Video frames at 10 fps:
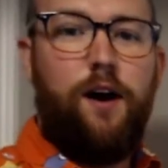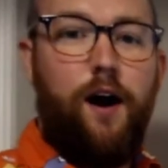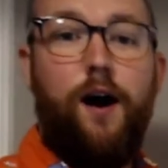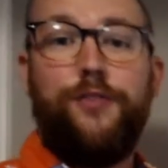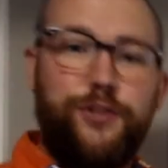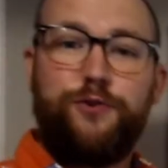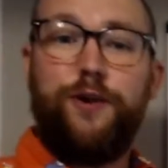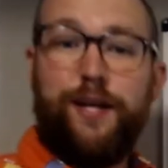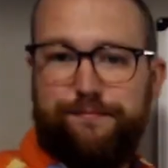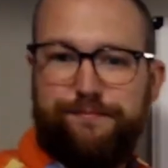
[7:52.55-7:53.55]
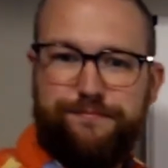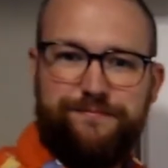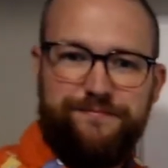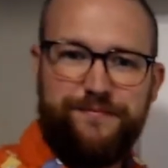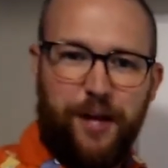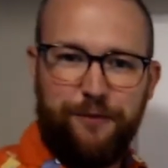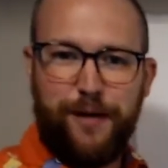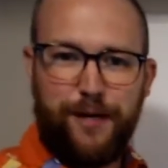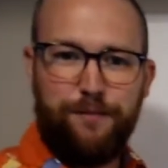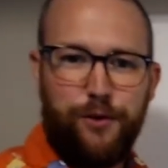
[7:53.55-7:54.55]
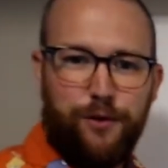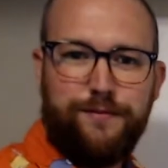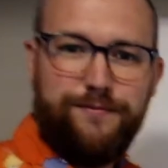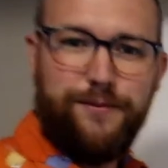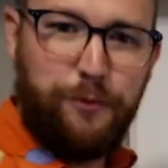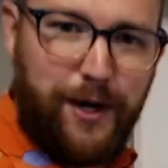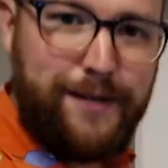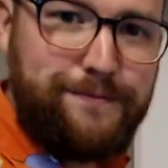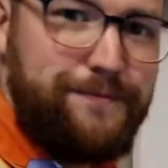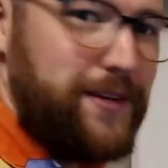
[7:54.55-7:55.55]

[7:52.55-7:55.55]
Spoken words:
on the screen of my computer, right?